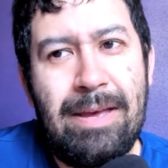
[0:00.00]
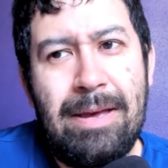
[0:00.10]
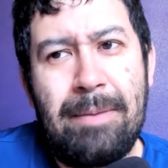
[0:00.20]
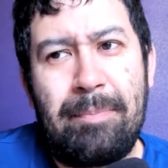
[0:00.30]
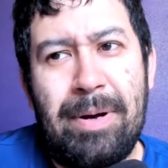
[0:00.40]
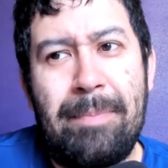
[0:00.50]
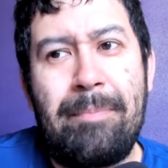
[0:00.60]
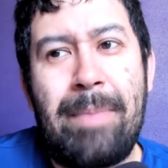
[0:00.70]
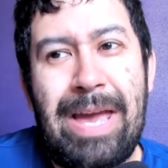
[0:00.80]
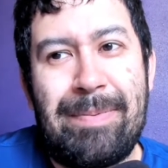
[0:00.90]
But
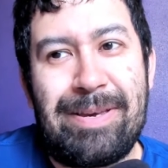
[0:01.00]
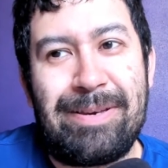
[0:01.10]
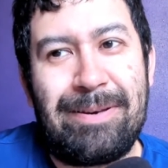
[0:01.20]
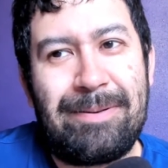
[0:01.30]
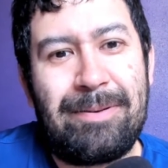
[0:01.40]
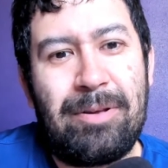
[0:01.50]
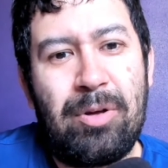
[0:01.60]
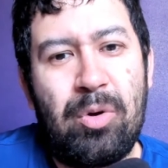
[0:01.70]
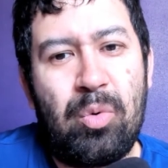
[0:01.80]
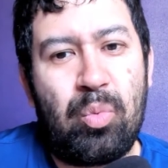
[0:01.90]
maybe
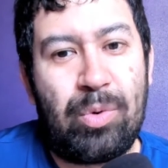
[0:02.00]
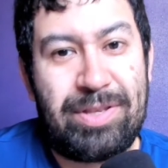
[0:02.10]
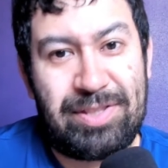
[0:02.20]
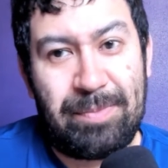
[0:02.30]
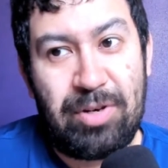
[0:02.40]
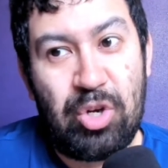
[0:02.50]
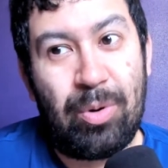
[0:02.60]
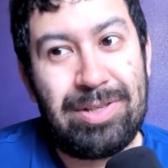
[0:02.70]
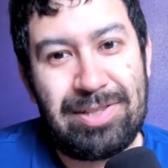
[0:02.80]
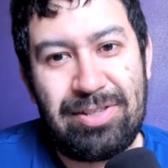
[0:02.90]
with some new
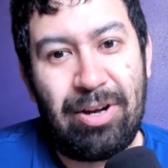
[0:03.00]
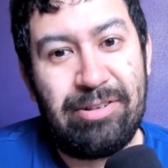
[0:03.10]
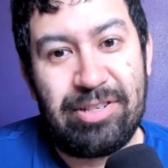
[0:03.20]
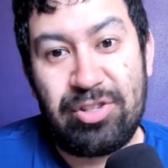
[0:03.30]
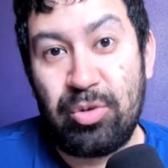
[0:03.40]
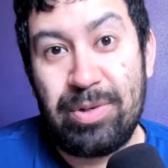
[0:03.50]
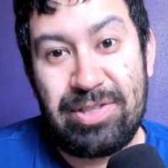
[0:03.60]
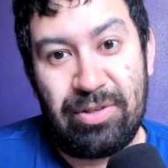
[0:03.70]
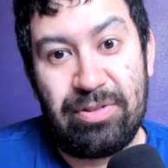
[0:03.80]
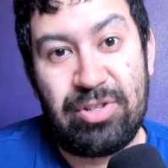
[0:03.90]
assistant coaches who we
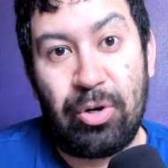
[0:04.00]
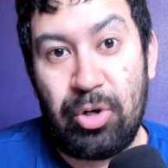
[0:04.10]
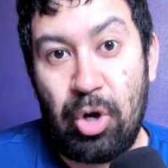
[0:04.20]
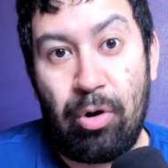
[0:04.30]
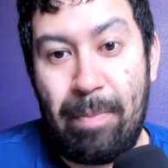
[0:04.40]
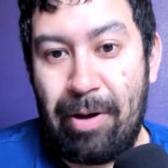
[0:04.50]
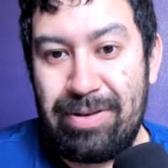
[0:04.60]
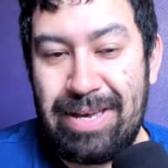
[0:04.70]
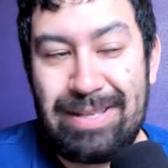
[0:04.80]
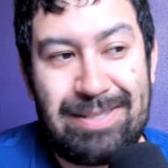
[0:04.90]
still don't know about
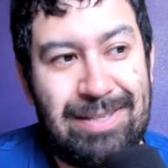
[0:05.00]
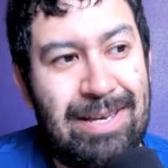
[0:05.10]
yet,